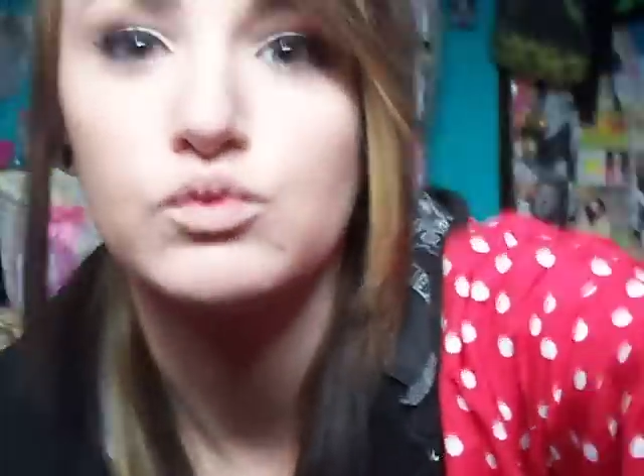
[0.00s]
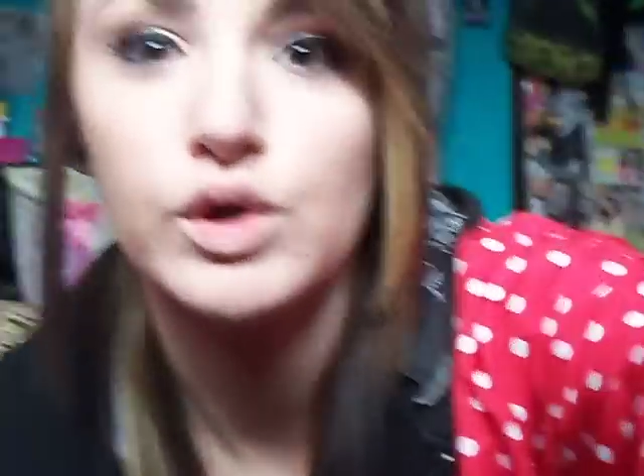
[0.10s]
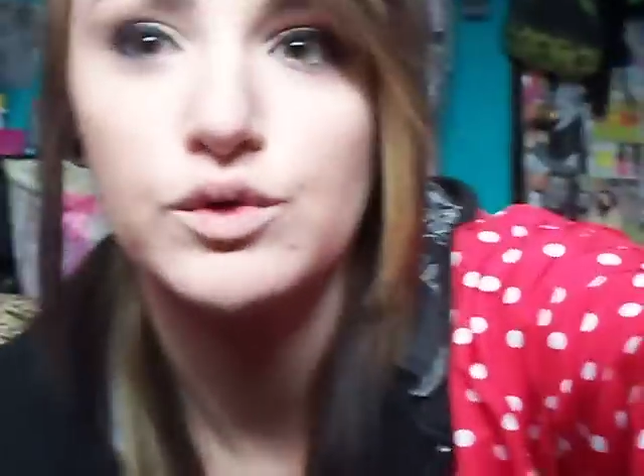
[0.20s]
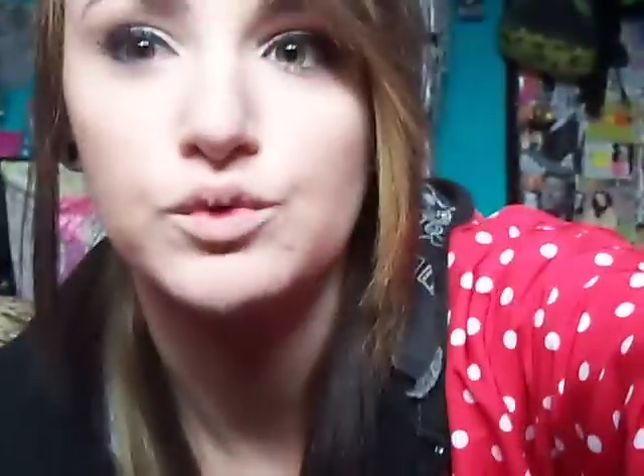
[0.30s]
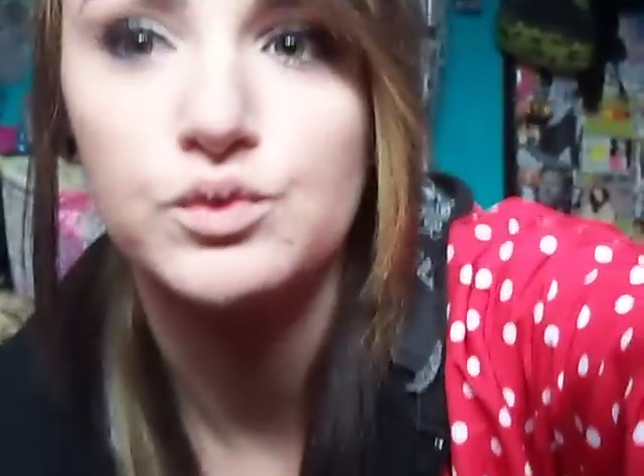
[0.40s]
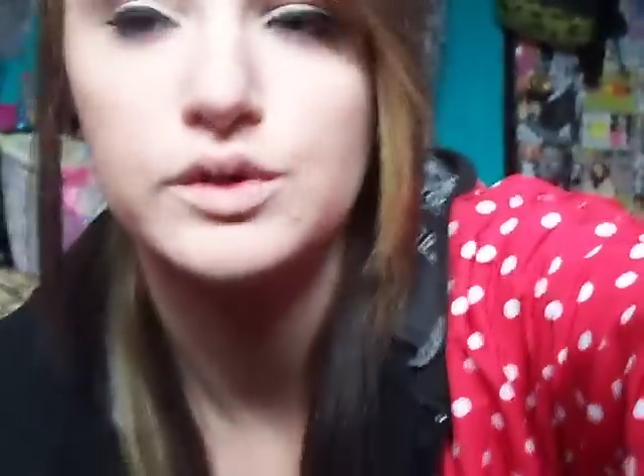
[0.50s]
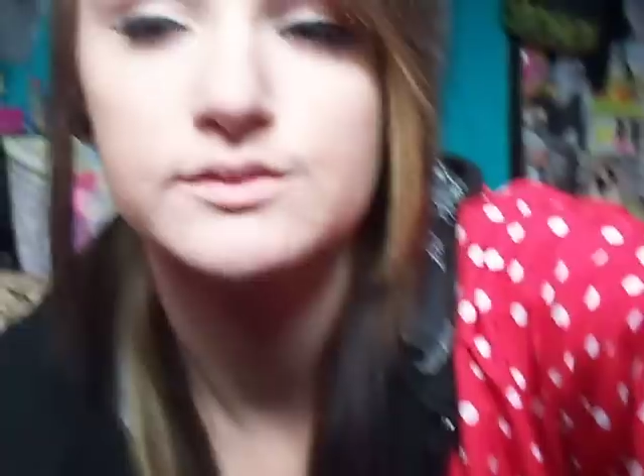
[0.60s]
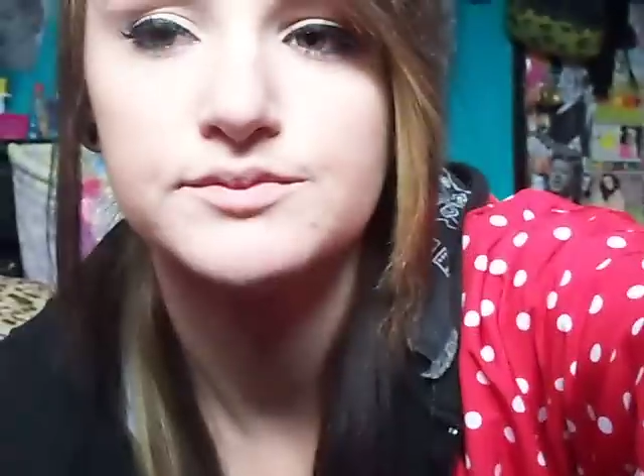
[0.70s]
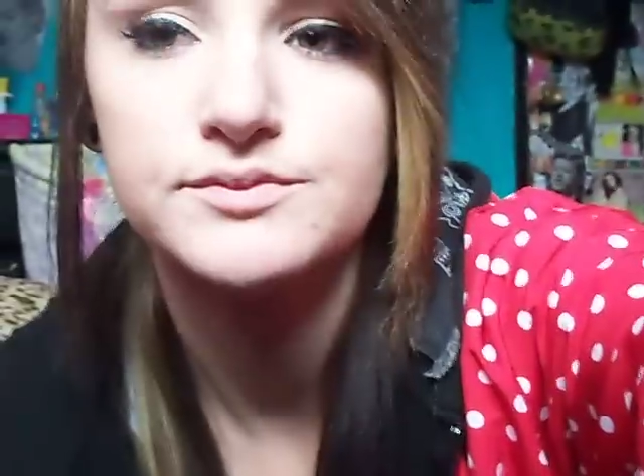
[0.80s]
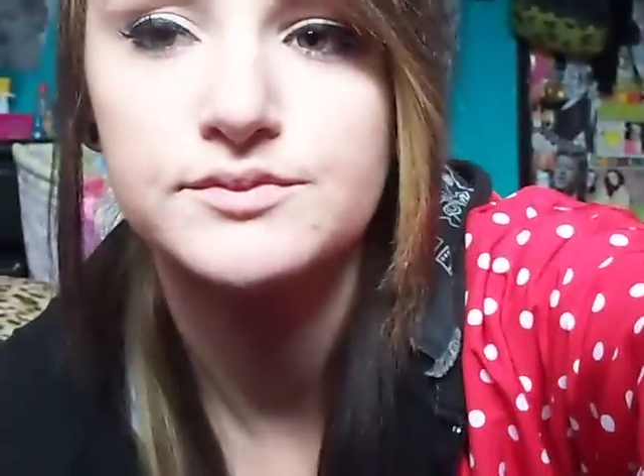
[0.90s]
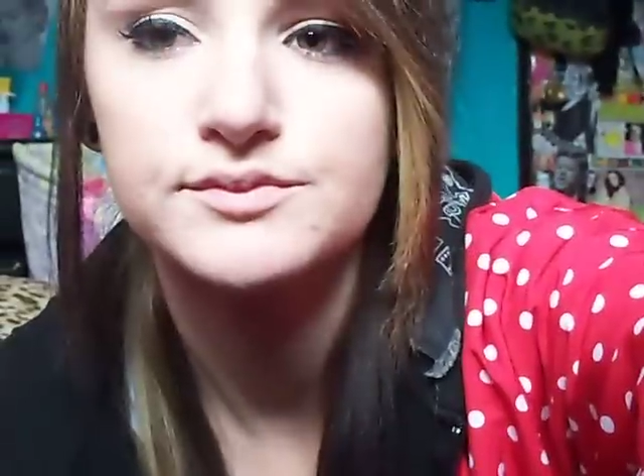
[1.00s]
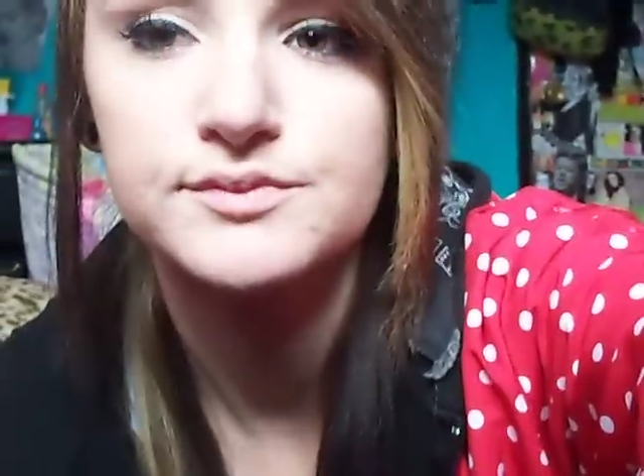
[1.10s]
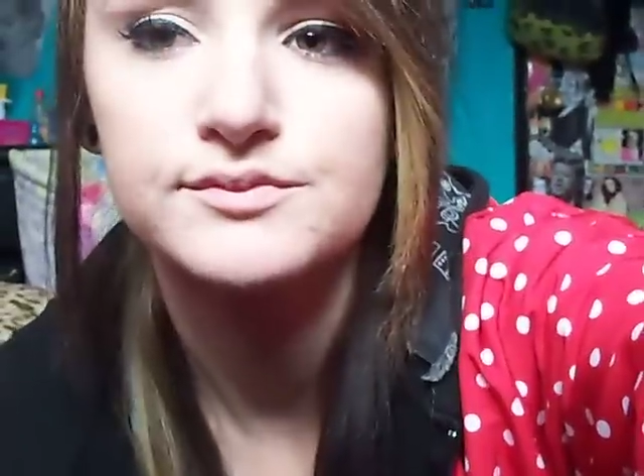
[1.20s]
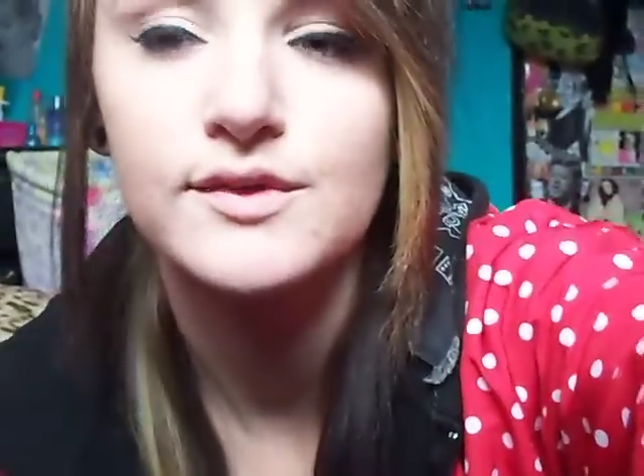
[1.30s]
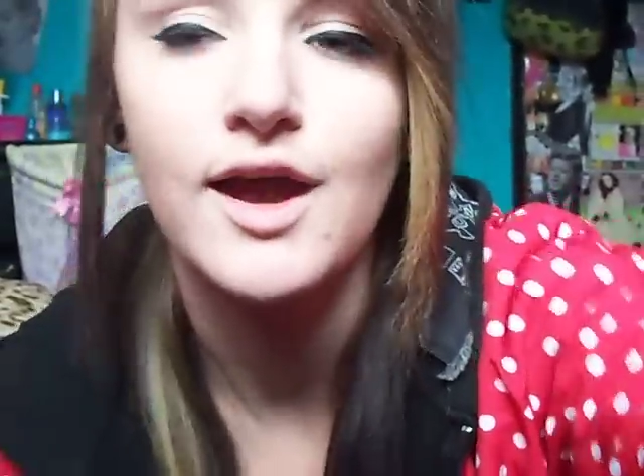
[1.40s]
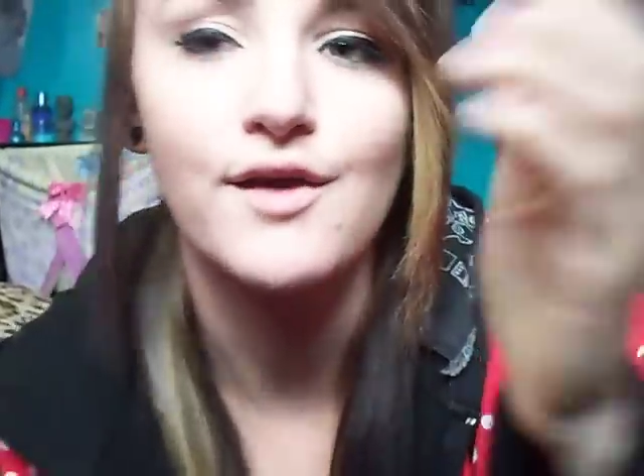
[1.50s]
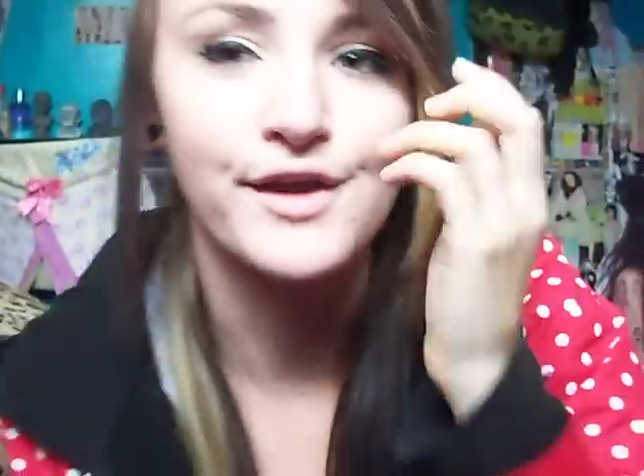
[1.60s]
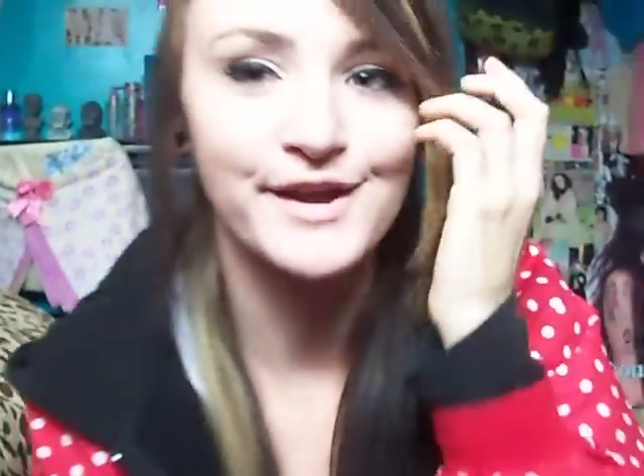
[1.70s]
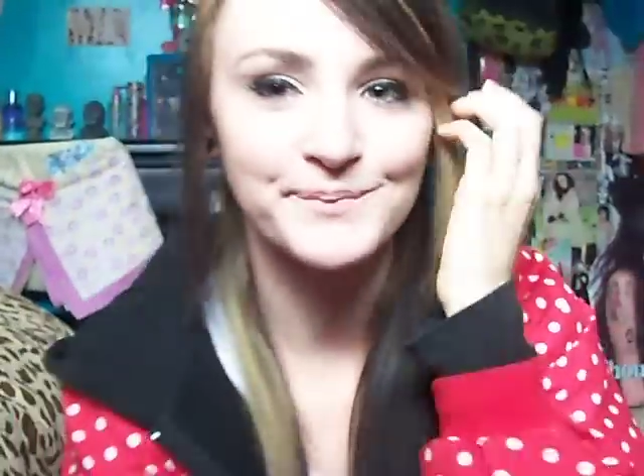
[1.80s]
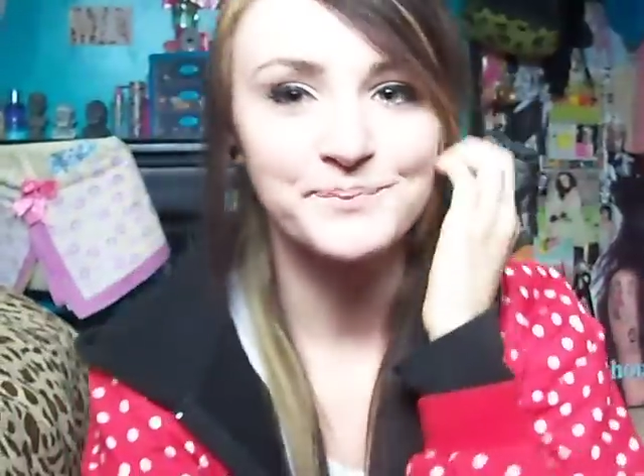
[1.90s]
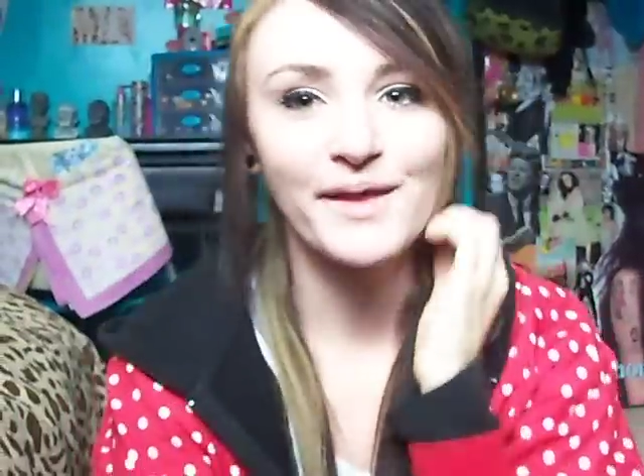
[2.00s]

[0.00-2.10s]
Whoa. Okay,